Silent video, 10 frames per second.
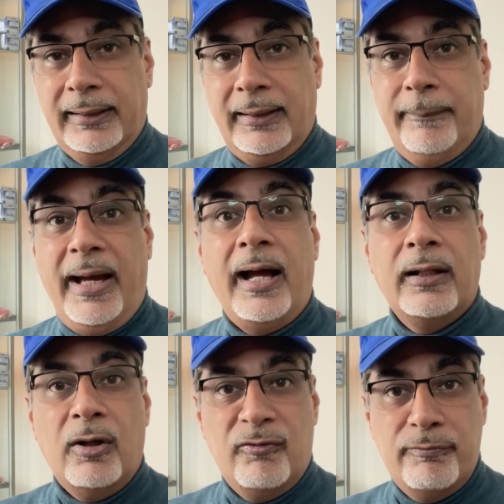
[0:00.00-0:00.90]

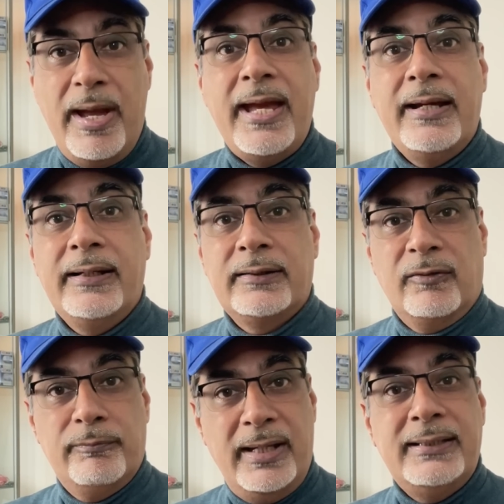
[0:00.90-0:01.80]
cabal of mayors
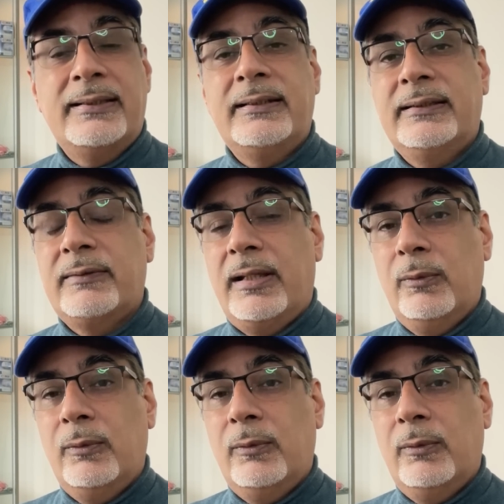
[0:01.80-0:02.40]
of major cities around